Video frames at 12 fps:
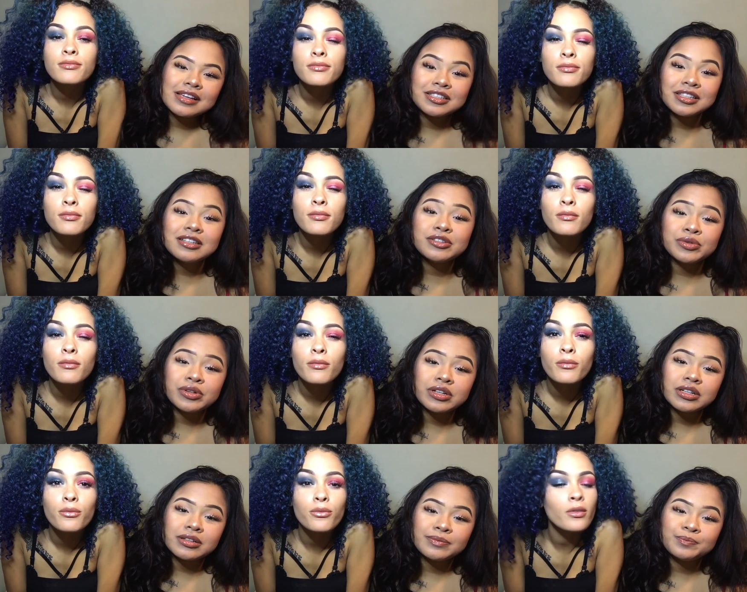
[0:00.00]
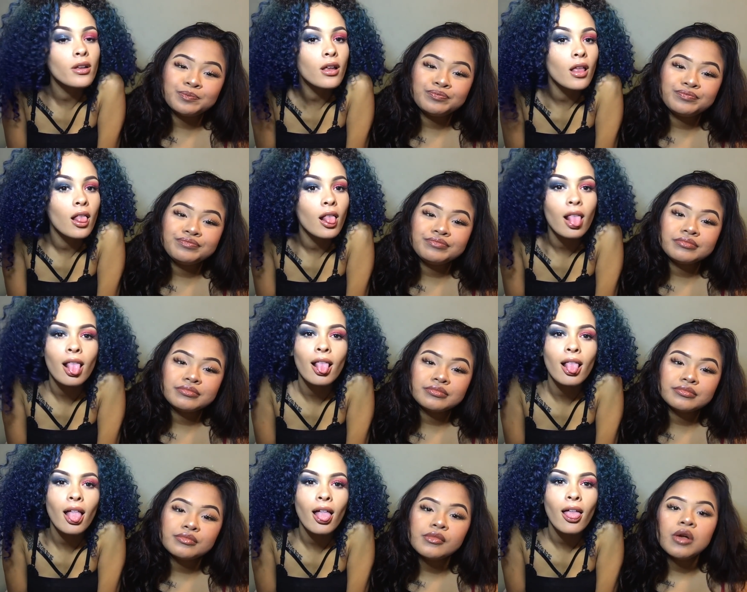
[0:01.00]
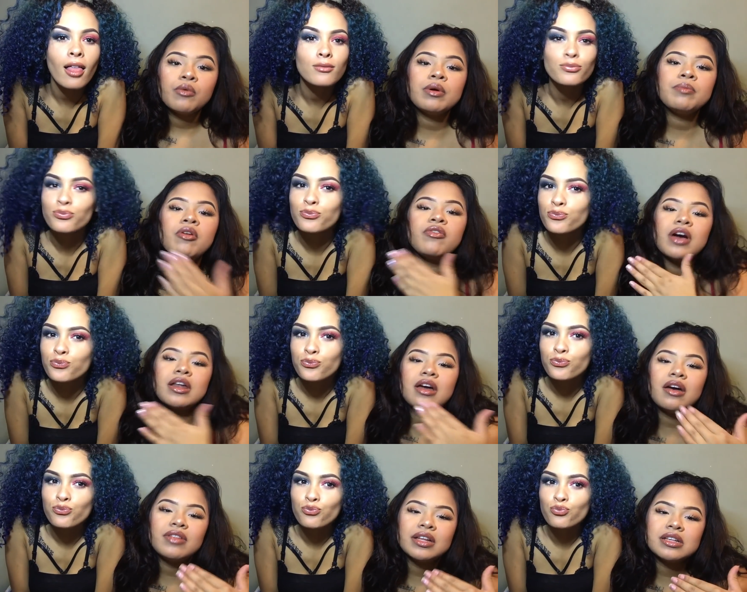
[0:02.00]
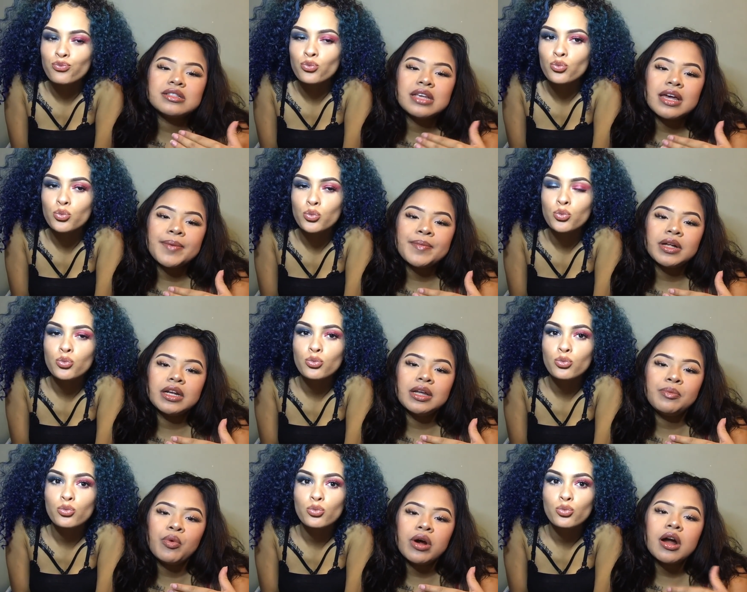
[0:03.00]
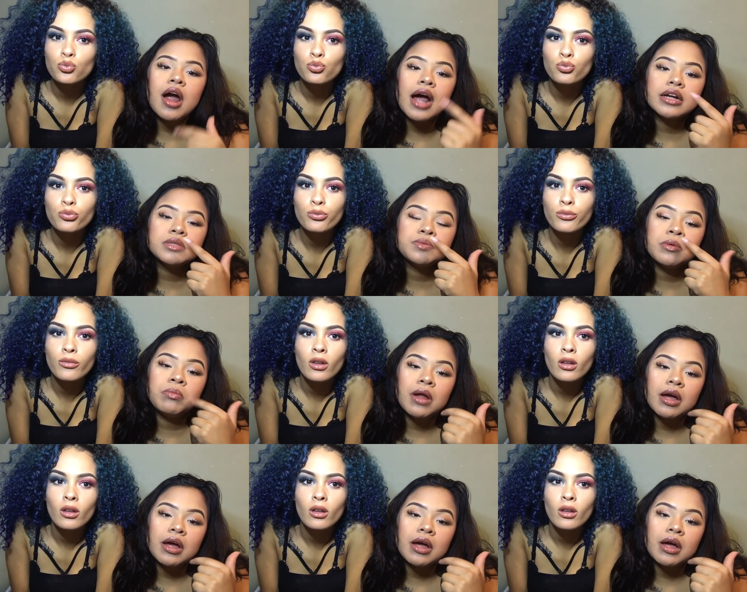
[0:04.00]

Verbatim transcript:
Speaker 1: She looks real good. We both kind of have like the same lip wear. I just put